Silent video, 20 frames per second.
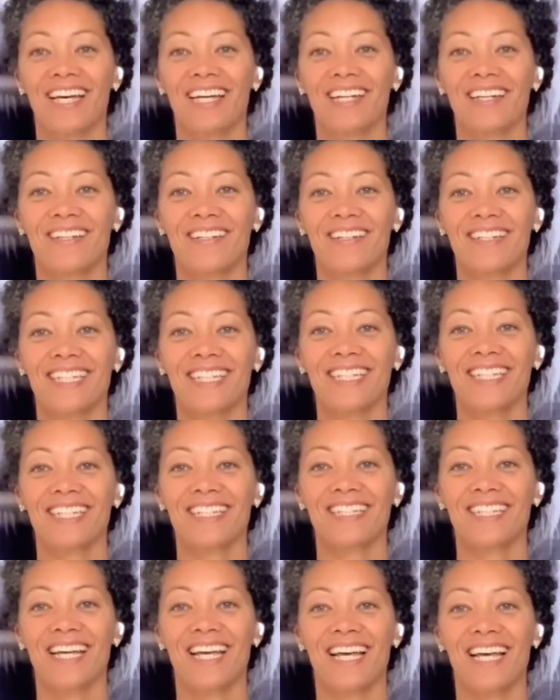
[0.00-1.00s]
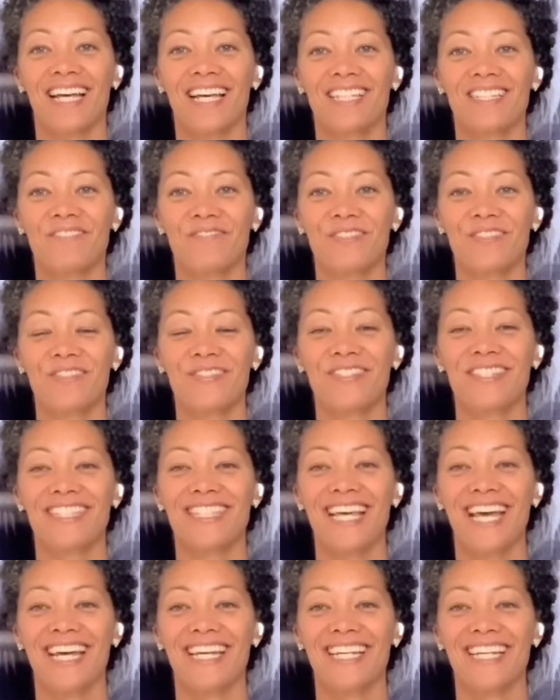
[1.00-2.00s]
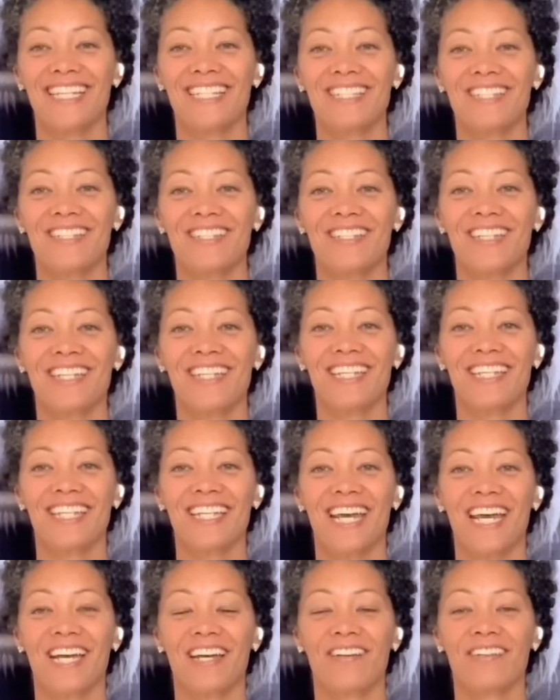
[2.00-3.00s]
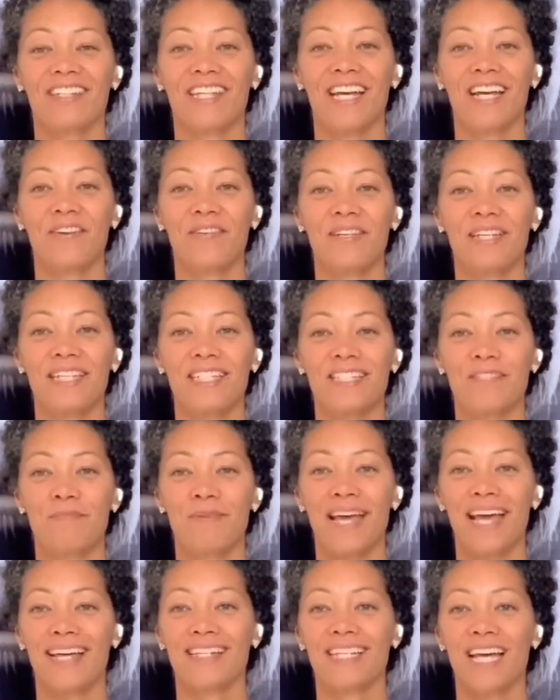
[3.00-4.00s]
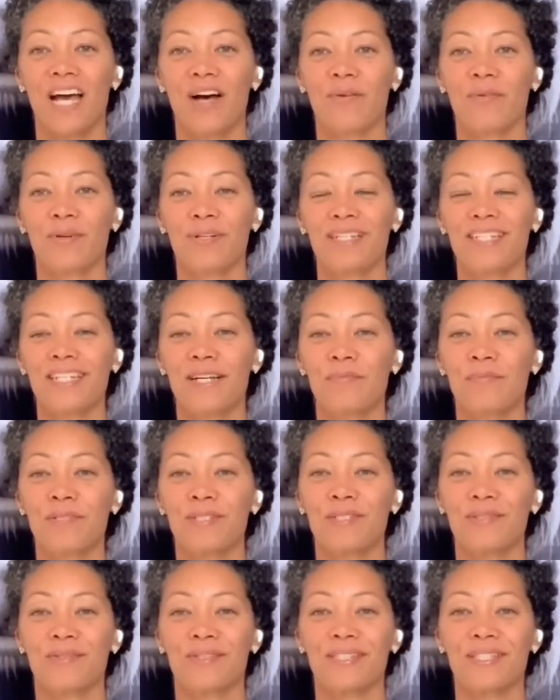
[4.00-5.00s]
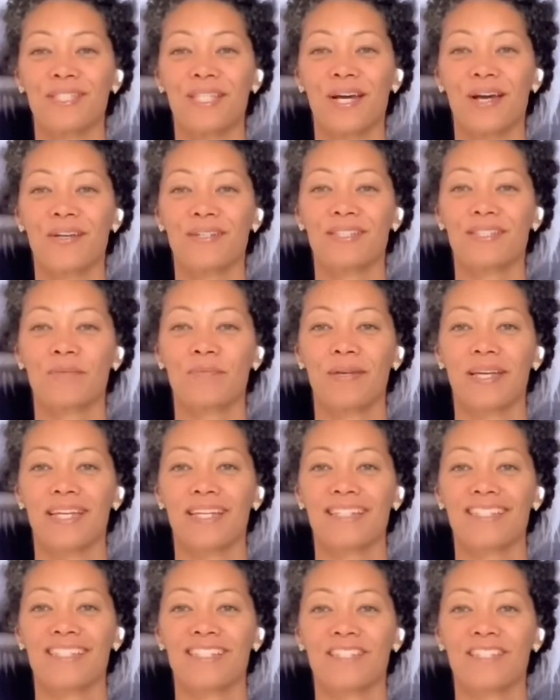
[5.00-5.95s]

Alrighty, last few seconds. You're going to inhale now and expand outward and upward towards the heart space.